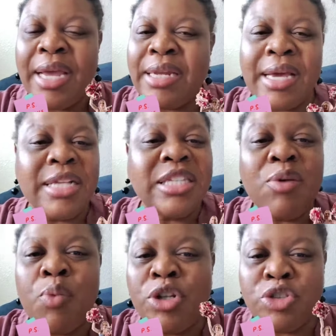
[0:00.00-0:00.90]
And like I
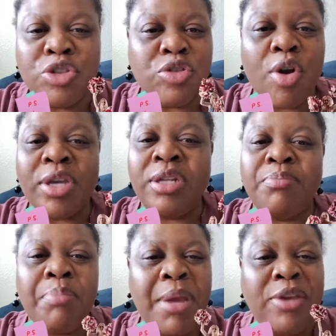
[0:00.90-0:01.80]
said, once you
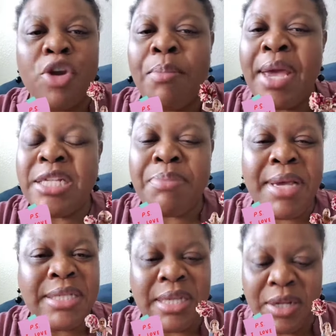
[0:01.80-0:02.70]
start being your man's
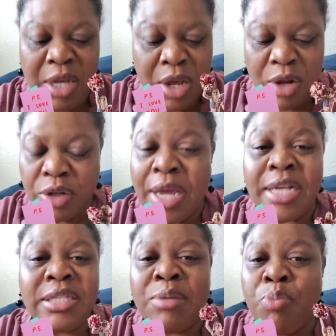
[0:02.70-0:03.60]
peace, and like
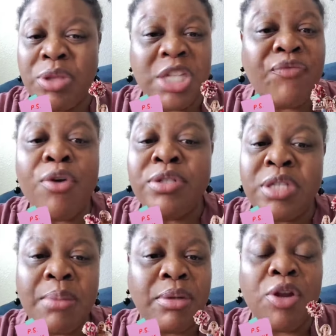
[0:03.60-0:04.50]
I said, with this first
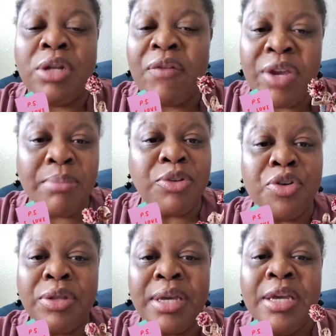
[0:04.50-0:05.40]
tip, loving him
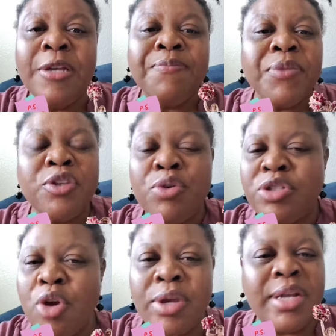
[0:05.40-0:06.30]
dearly, you'll
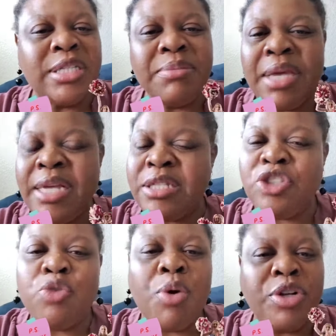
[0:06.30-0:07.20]
start getting some things
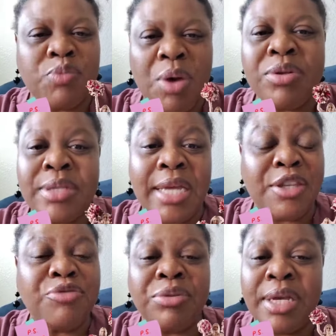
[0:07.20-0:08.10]
that you want as well inside
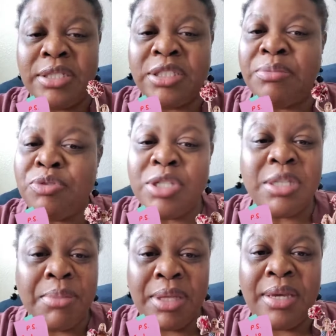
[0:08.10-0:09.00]
this relationship. Trust
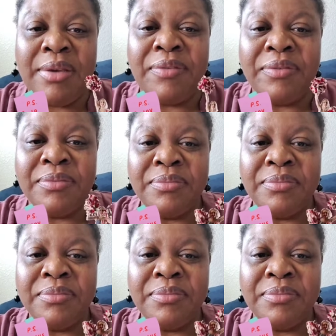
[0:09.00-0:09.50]
and believe.